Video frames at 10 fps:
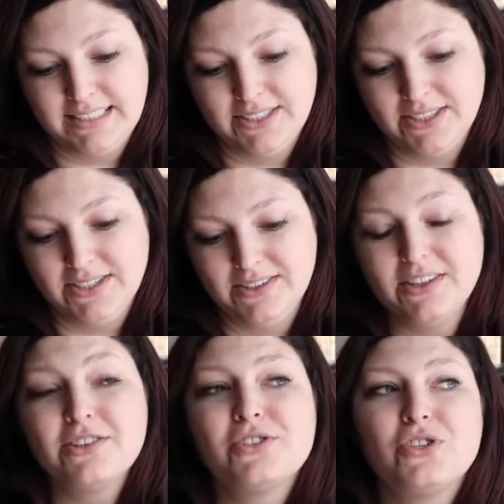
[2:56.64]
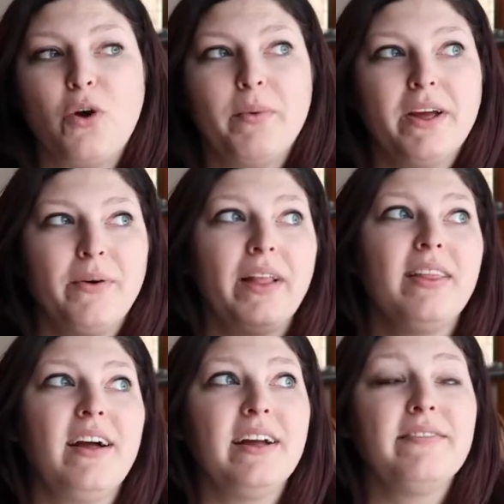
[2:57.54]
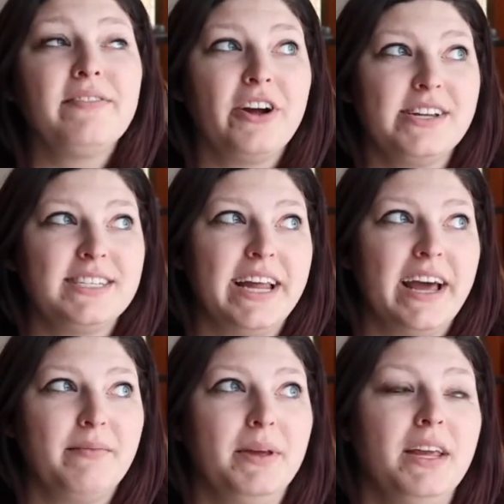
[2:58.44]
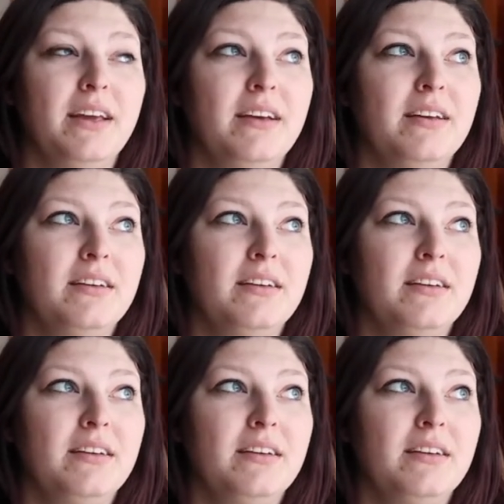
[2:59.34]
Oh, there's so many. I love Grey's Anatomy.